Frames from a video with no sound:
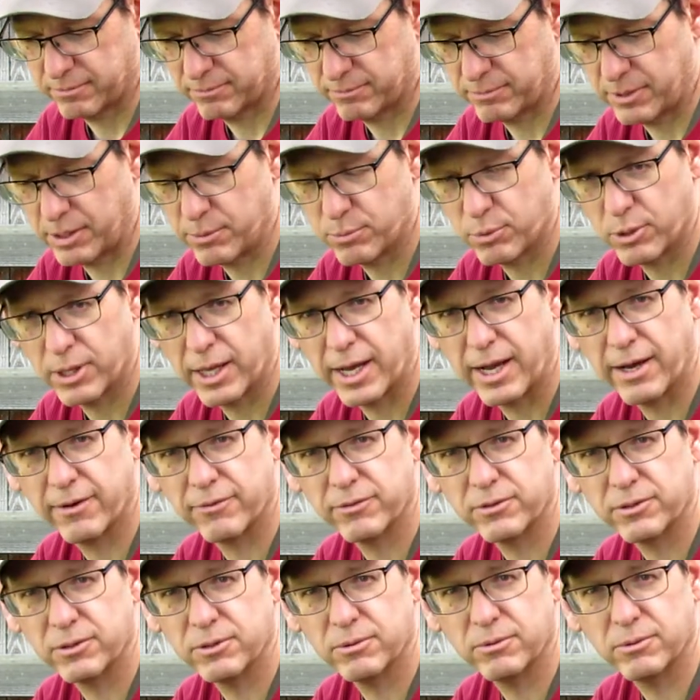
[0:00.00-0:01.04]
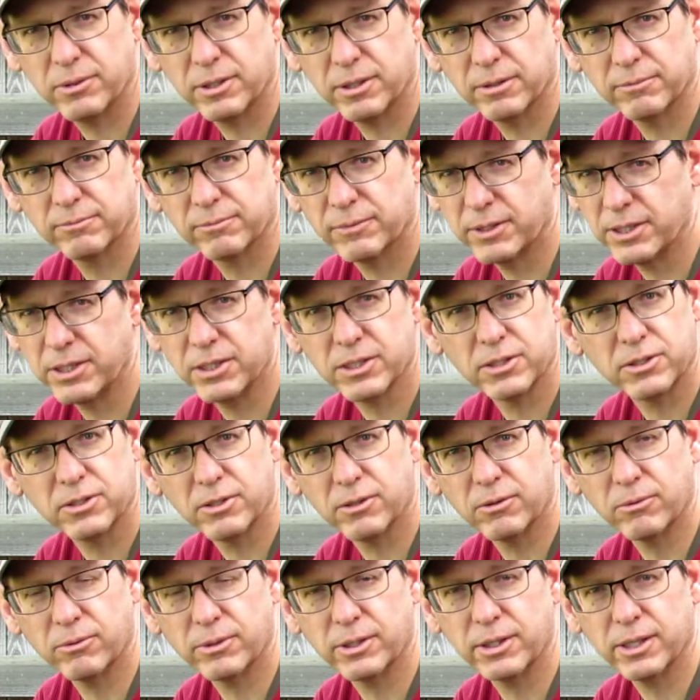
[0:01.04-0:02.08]
people have to, they just
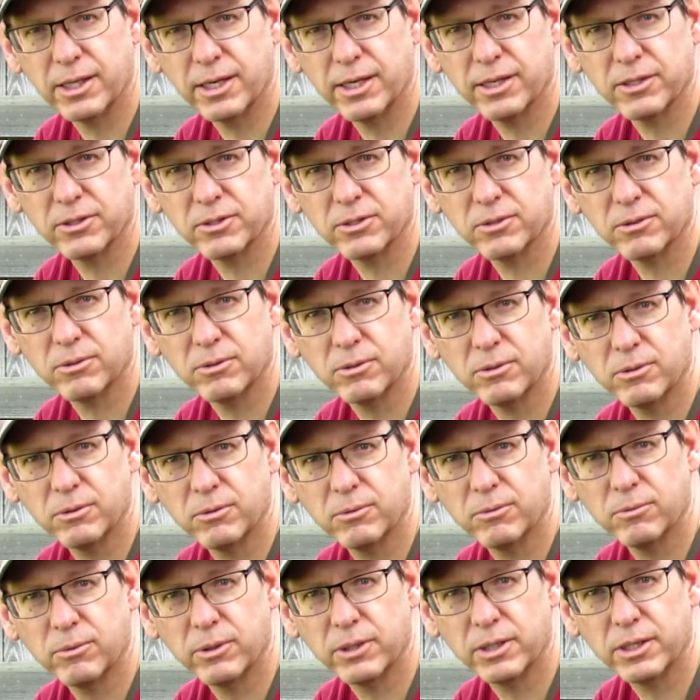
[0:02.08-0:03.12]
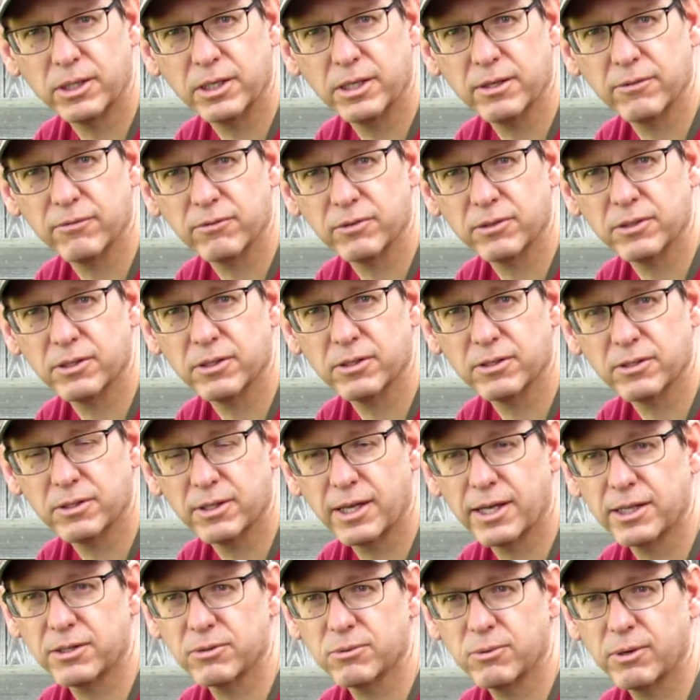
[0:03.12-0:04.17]
don't realize what the difference is, and
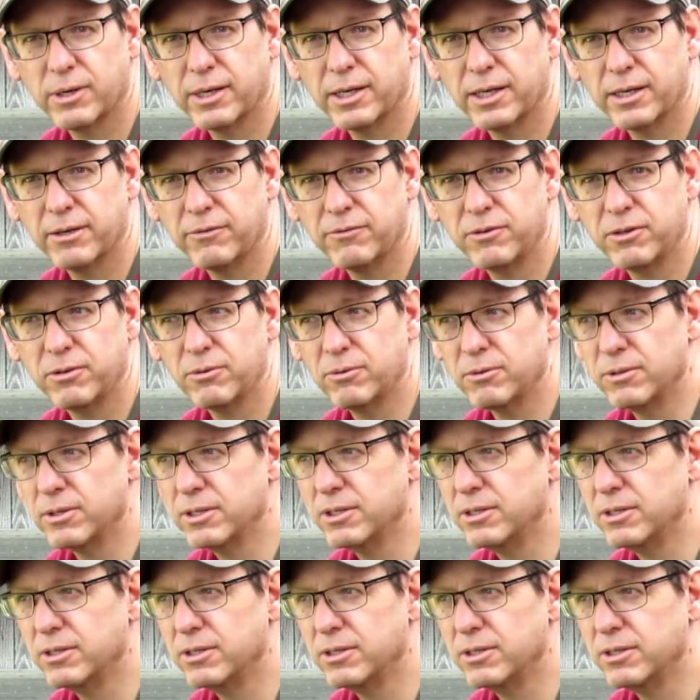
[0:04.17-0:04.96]
that's why if you